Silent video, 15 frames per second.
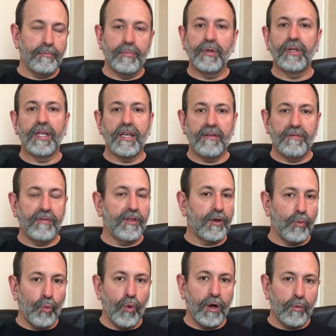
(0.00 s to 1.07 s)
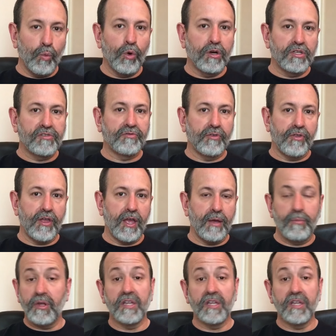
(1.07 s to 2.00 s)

believe that what works for them